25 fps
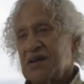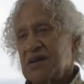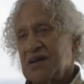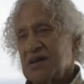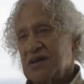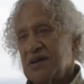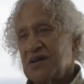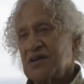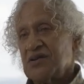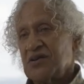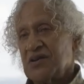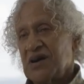
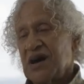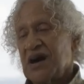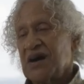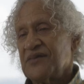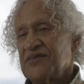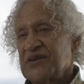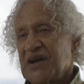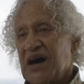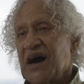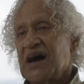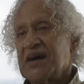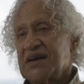you know,
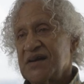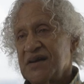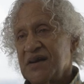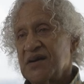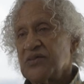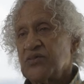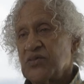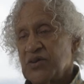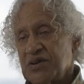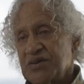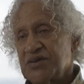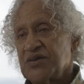have an idea
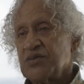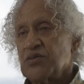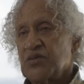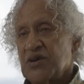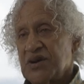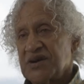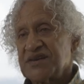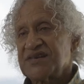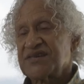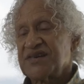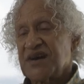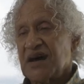of what you
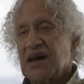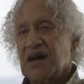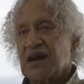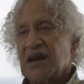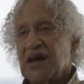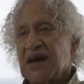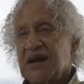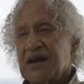want to sound